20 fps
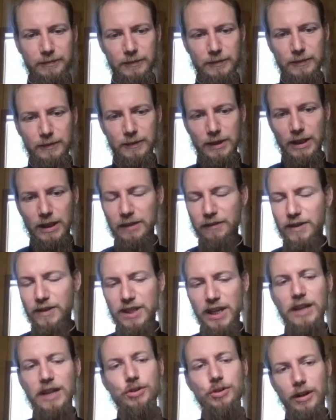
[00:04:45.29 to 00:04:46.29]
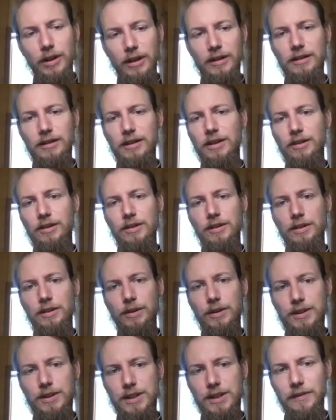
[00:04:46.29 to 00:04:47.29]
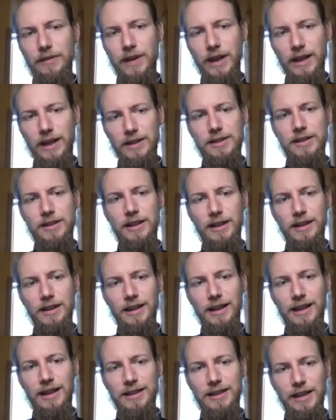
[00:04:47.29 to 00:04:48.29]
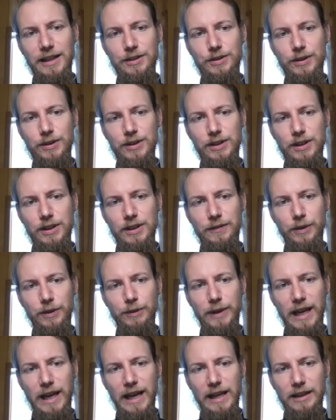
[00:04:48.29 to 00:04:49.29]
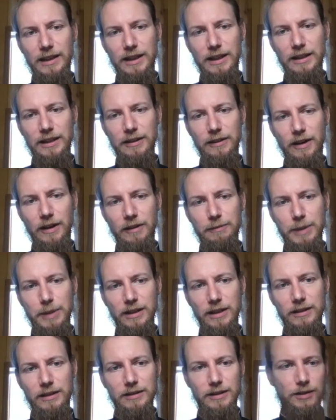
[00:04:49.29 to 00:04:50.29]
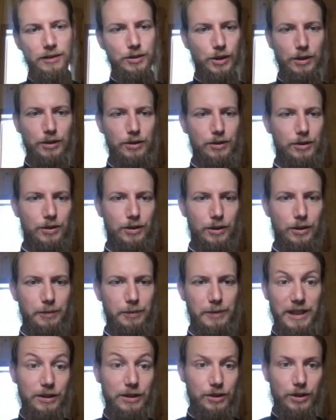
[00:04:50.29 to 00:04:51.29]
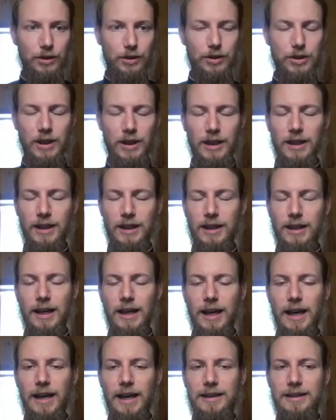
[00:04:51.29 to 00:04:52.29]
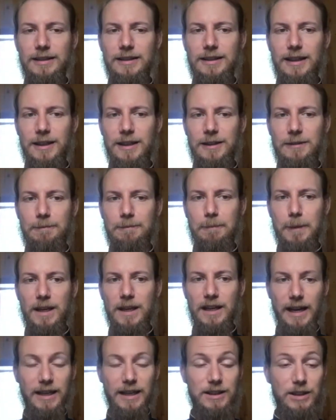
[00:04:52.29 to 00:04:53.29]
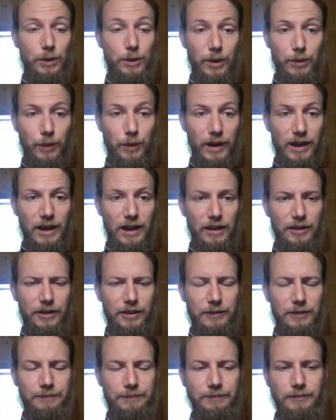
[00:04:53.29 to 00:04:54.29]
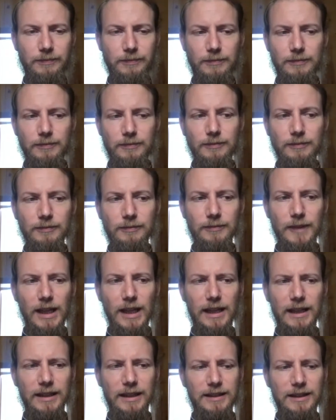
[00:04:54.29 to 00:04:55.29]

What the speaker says: invitation, the Lord has given us to enter into a different reality of being a church, being church, and connecting with one another. And